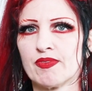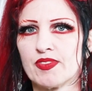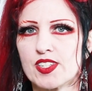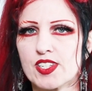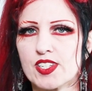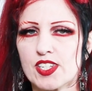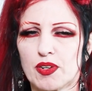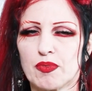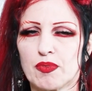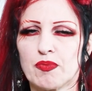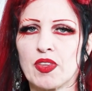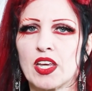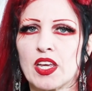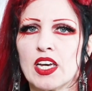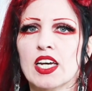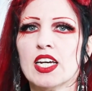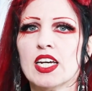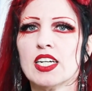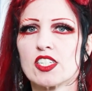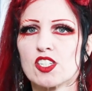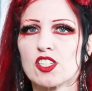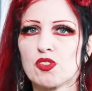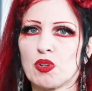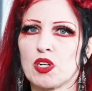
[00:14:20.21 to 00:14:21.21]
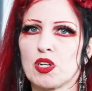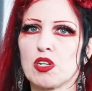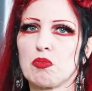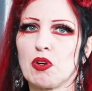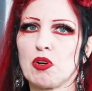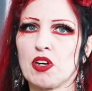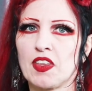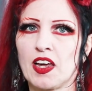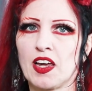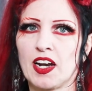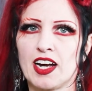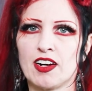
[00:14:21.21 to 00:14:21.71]
So just wanted to
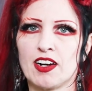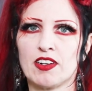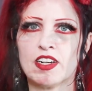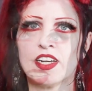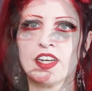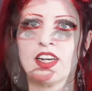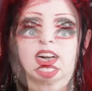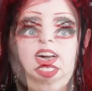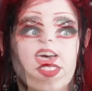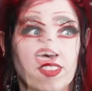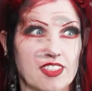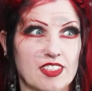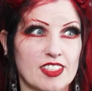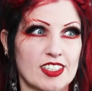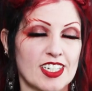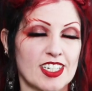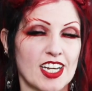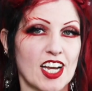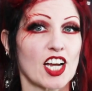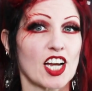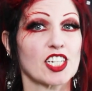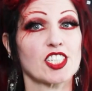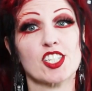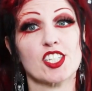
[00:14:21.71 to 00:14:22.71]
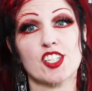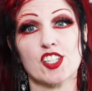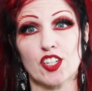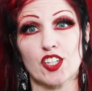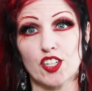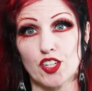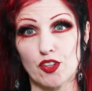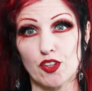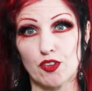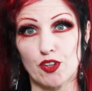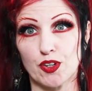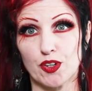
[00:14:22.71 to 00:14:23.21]
point that out. I just
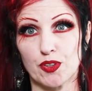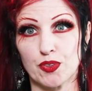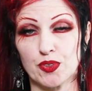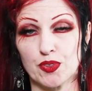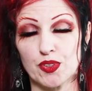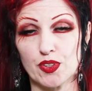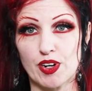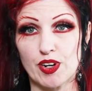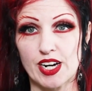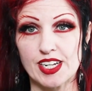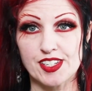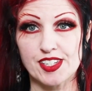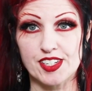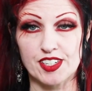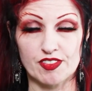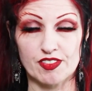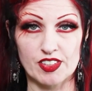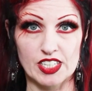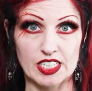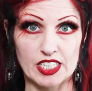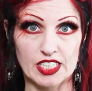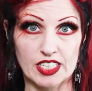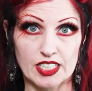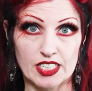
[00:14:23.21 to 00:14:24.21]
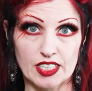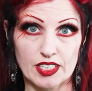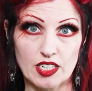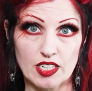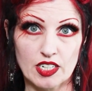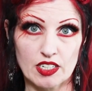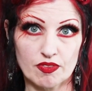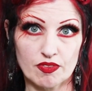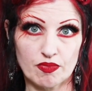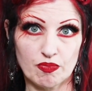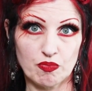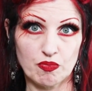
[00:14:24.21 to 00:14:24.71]
looked through the rest of the
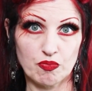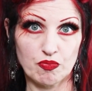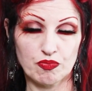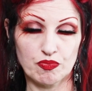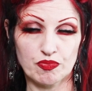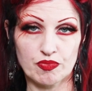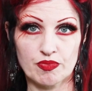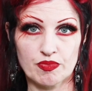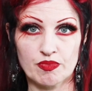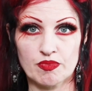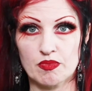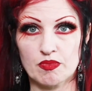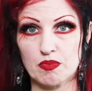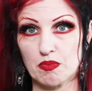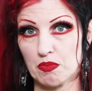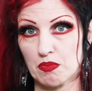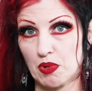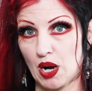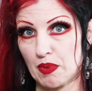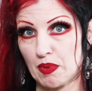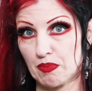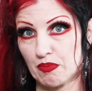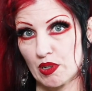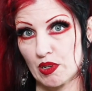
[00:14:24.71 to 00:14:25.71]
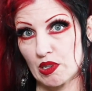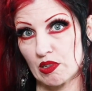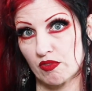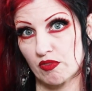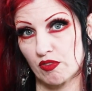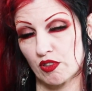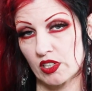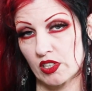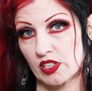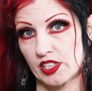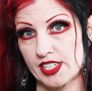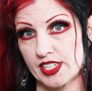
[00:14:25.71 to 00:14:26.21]
prep
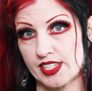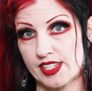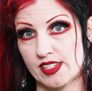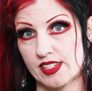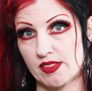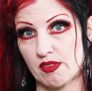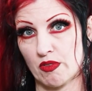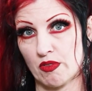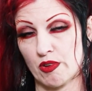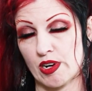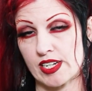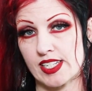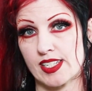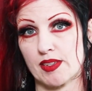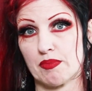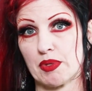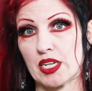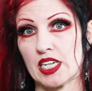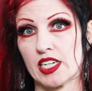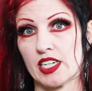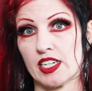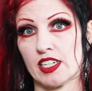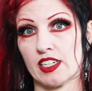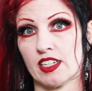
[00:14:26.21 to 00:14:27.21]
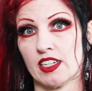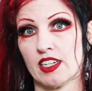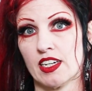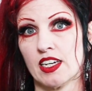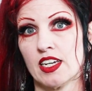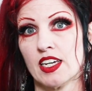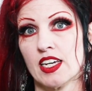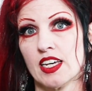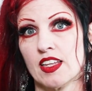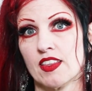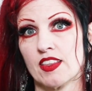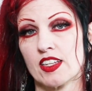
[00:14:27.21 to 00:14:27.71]
for this recipe.
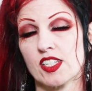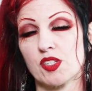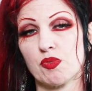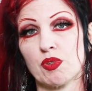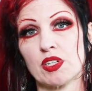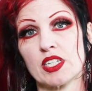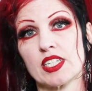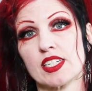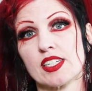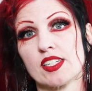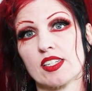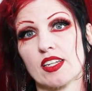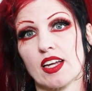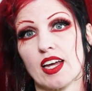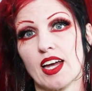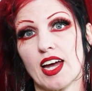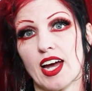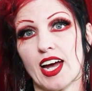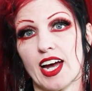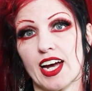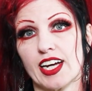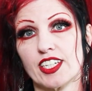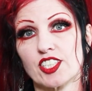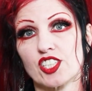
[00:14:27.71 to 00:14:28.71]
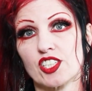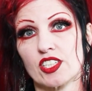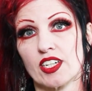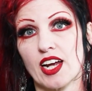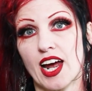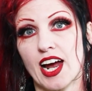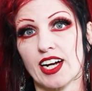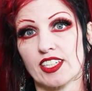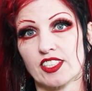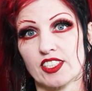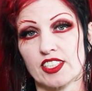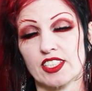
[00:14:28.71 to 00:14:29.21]
This one is, I should
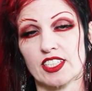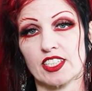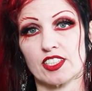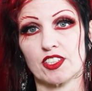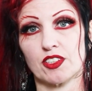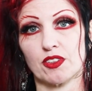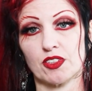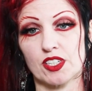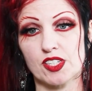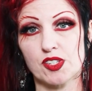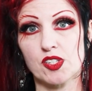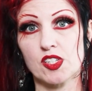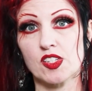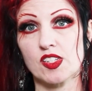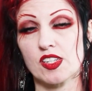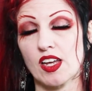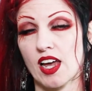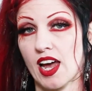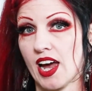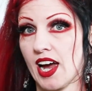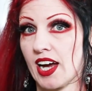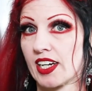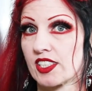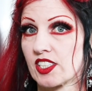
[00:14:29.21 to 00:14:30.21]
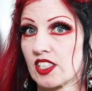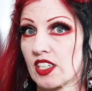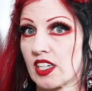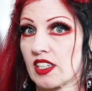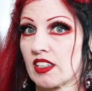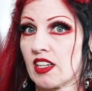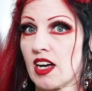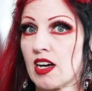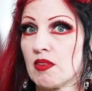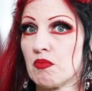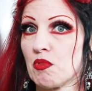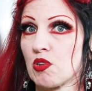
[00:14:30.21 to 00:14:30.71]
actually tell you, this is actually a
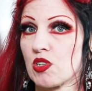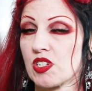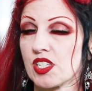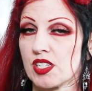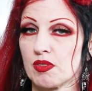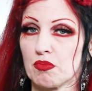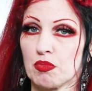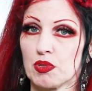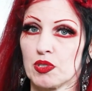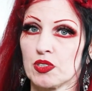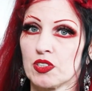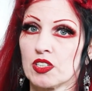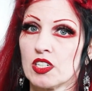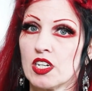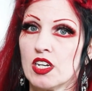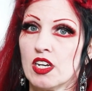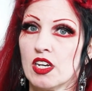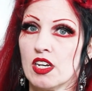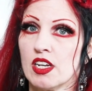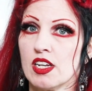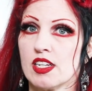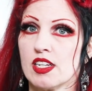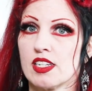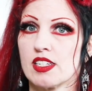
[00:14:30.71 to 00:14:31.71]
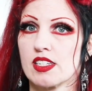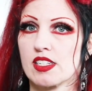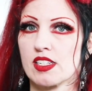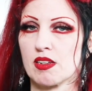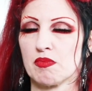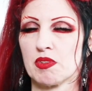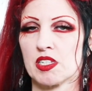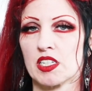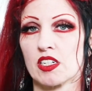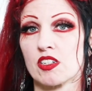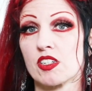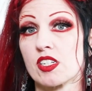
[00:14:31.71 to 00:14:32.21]
lot more simple.
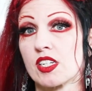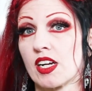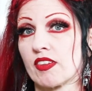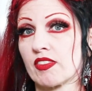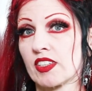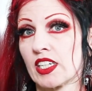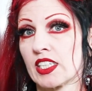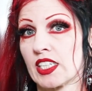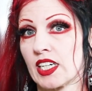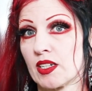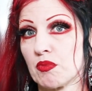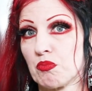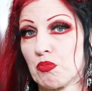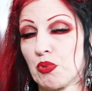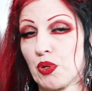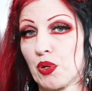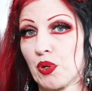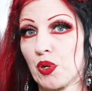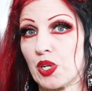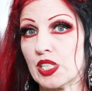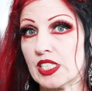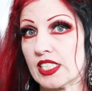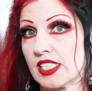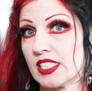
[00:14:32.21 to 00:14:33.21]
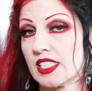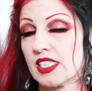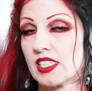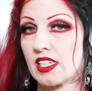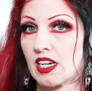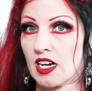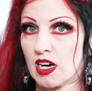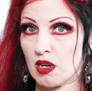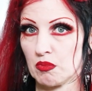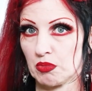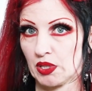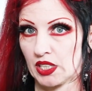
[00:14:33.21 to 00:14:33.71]
Some of their stuff can get pretty
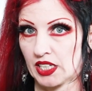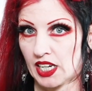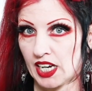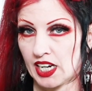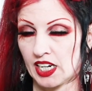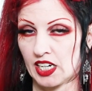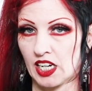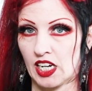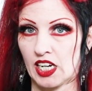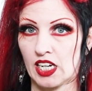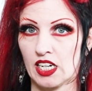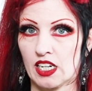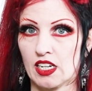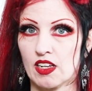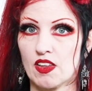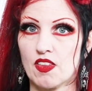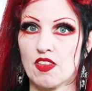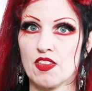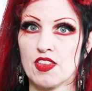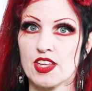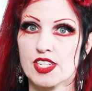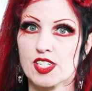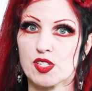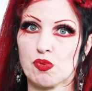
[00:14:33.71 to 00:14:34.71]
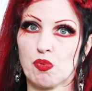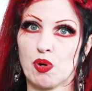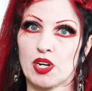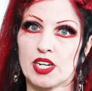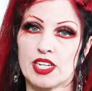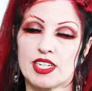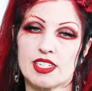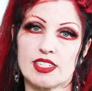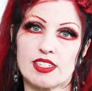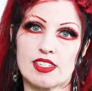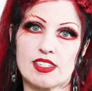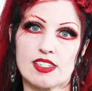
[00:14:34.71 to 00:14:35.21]
complicated. This one
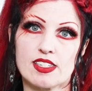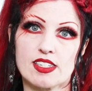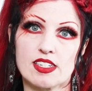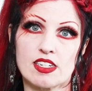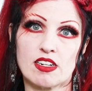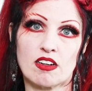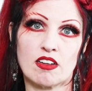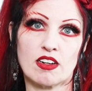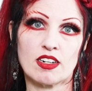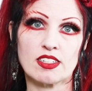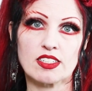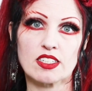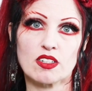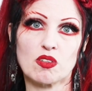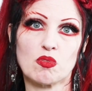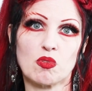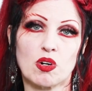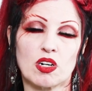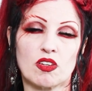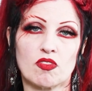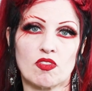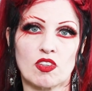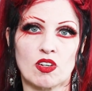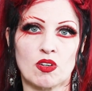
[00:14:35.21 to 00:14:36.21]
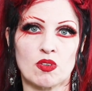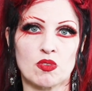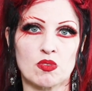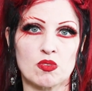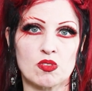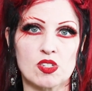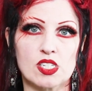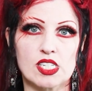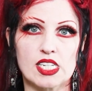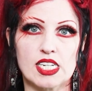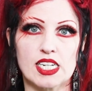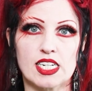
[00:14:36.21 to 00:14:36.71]
is not one of
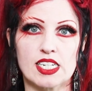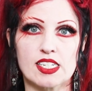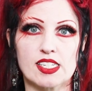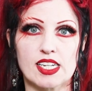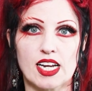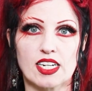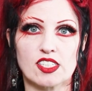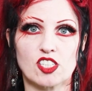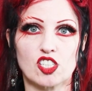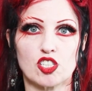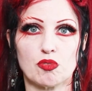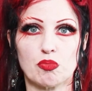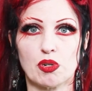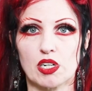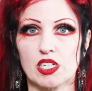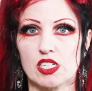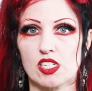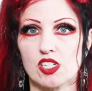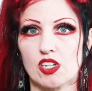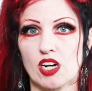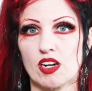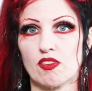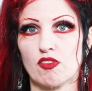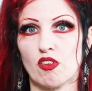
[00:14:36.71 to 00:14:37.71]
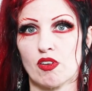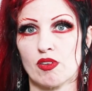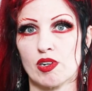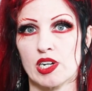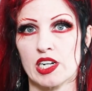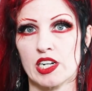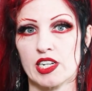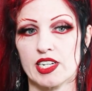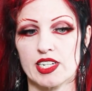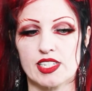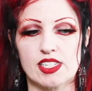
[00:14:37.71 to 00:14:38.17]
those. It is actually pretty straightforward.